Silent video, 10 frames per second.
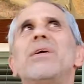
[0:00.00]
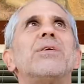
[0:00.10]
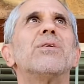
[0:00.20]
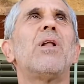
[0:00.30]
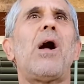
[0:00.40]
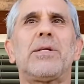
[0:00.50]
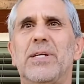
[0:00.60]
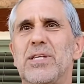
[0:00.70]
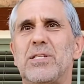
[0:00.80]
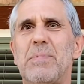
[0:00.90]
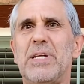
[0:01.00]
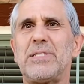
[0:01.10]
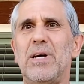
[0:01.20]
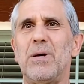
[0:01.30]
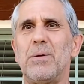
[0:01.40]
You're locked in a cement
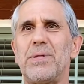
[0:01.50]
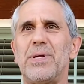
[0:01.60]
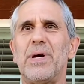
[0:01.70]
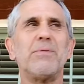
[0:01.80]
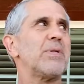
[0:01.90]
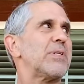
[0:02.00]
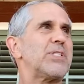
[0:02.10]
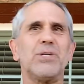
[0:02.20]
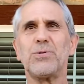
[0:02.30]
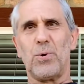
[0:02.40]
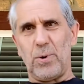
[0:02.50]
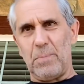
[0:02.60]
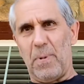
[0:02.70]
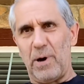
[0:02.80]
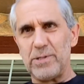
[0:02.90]
cell with a steel door and
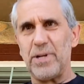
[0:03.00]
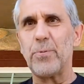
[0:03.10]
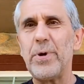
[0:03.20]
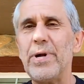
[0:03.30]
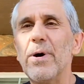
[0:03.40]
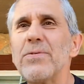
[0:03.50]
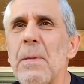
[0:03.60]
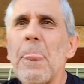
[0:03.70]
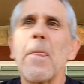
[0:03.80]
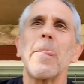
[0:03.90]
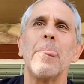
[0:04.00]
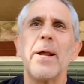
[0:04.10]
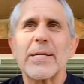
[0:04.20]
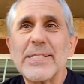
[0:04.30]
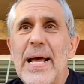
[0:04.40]
bars on the windows. Not
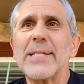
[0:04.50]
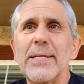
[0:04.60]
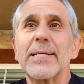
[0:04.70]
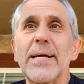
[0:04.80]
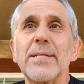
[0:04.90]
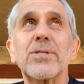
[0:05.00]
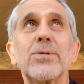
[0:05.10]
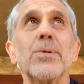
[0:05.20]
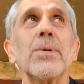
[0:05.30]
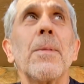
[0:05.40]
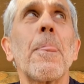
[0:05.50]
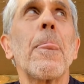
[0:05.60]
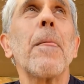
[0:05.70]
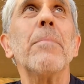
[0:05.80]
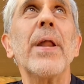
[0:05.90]
exactly the kind of school,
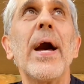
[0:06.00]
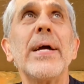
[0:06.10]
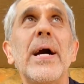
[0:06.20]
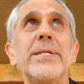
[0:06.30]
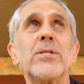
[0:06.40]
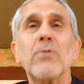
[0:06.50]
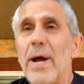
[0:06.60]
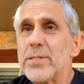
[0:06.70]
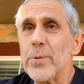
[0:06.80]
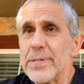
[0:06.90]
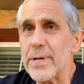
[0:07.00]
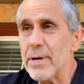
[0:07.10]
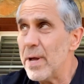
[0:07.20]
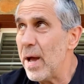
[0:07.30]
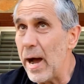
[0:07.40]
but I did graduate there.
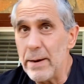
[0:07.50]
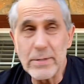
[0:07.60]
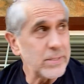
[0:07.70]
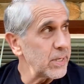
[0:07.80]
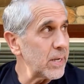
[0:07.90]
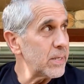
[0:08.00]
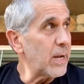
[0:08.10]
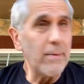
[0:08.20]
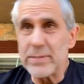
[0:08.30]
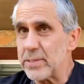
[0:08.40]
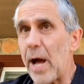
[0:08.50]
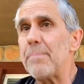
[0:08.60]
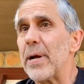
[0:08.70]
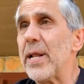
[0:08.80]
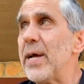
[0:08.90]
I was the top of
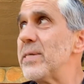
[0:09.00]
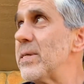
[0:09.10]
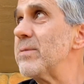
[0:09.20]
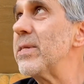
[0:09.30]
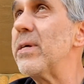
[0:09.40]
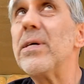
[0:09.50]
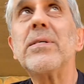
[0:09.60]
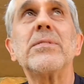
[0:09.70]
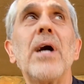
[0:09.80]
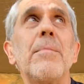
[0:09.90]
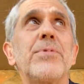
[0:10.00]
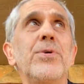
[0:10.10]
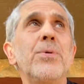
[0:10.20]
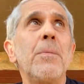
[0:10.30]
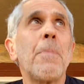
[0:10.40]
my class. I was in the top two.